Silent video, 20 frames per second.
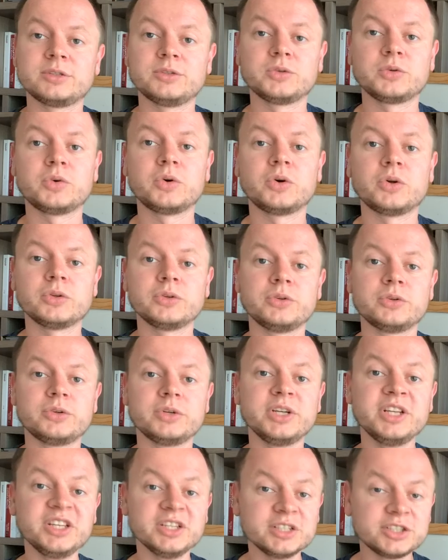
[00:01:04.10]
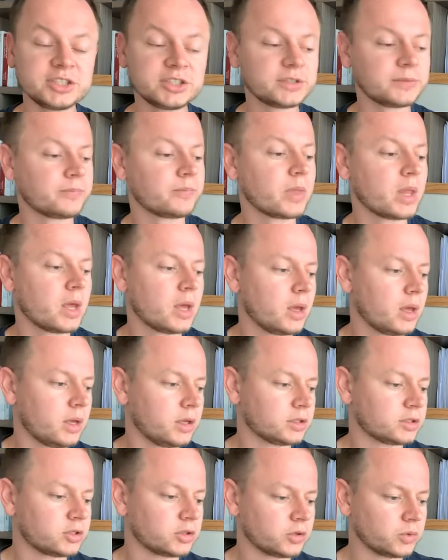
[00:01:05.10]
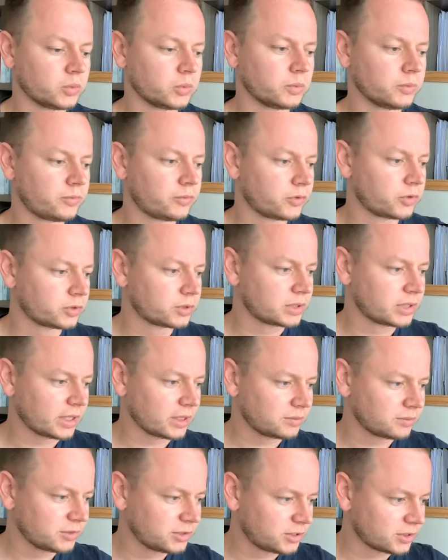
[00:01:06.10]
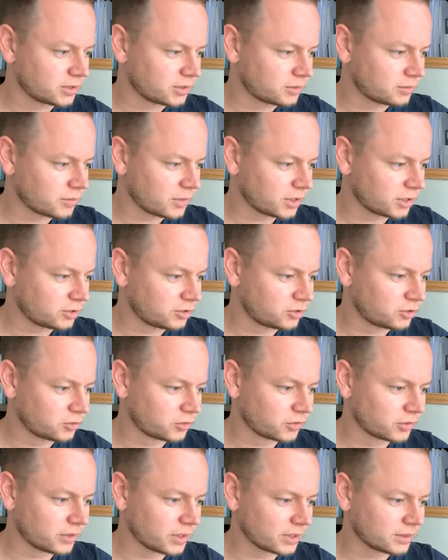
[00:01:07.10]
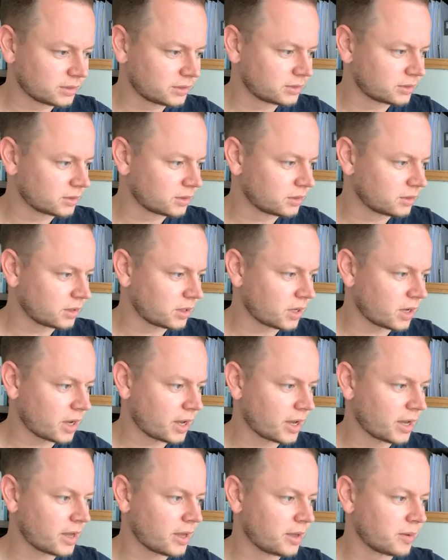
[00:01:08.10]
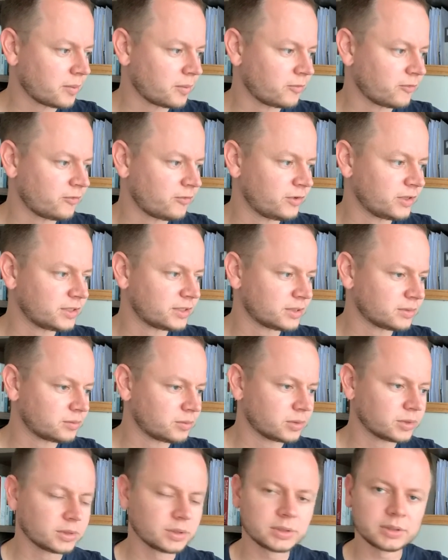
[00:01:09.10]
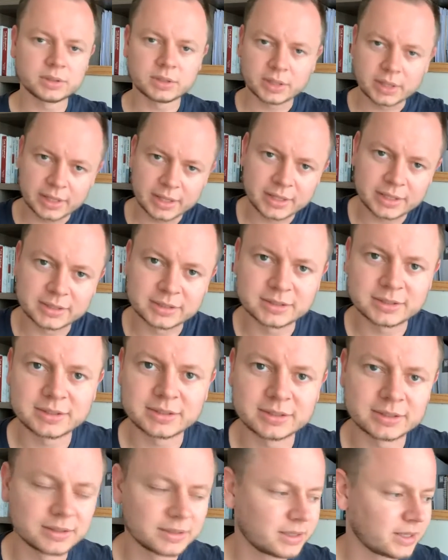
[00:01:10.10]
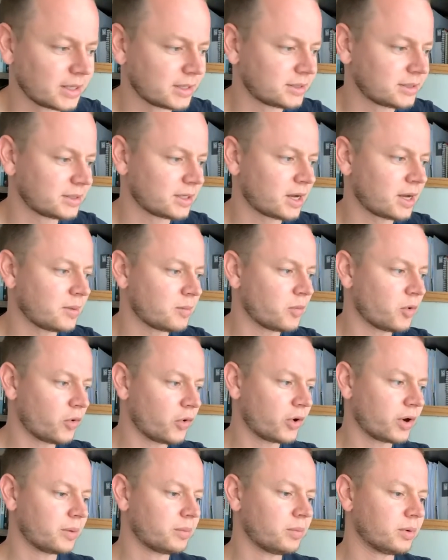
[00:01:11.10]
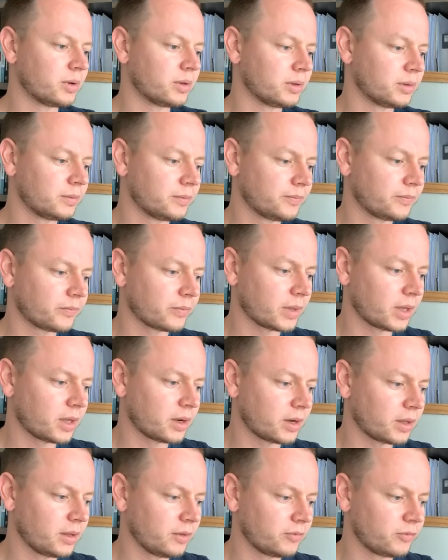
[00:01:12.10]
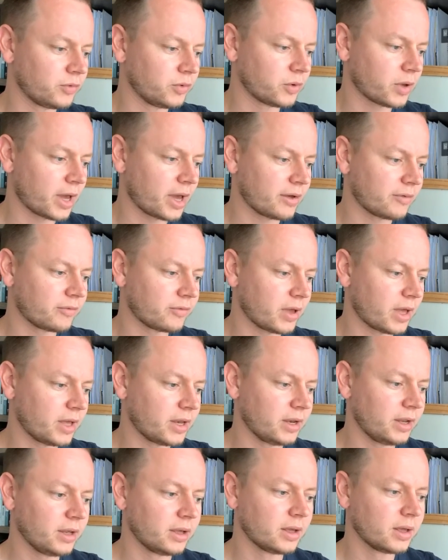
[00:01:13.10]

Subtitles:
call your niche. So first, let me just make sure that I am visible and that I'm audible. And if you have any